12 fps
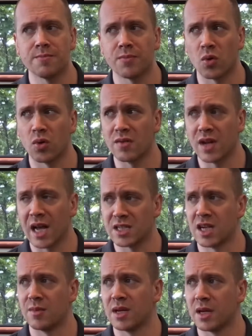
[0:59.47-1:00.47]
or even
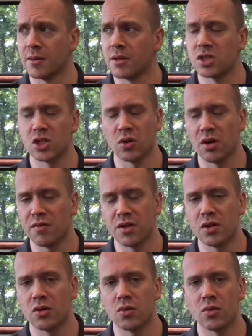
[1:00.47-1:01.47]
SME, still don't
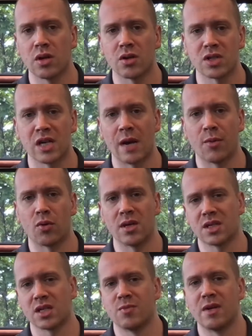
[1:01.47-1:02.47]
view their cyber
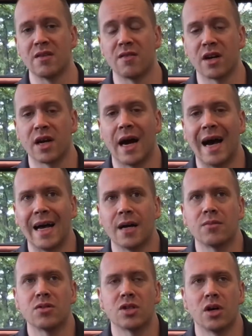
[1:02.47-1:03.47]
risk as being very high.
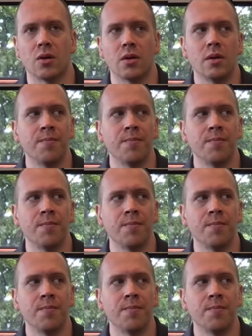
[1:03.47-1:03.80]
So